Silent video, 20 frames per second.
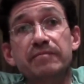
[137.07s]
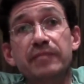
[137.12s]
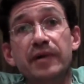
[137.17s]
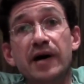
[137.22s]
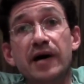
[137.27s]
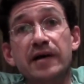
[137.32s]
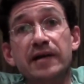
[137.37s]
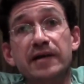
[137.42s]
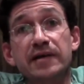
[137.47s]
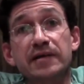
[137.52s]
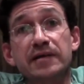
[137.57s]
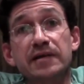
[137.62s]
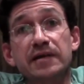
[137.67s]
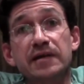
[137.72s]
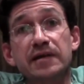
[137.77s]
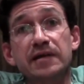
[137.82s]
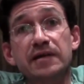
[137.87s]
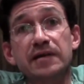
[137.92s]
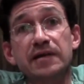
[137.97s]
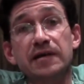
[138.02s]
body
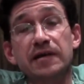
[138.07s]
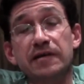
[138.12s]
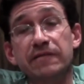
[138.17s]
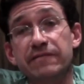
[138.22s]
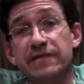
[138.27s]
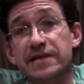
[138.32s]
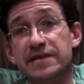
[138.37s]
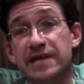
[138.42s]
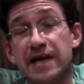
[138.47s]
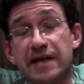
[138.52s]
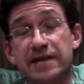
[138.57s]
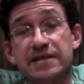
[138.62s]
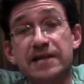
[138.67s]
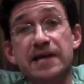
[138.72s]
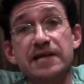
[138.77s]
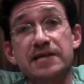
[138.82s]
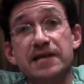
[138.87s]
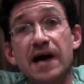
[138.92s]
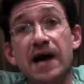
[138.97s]
of this excess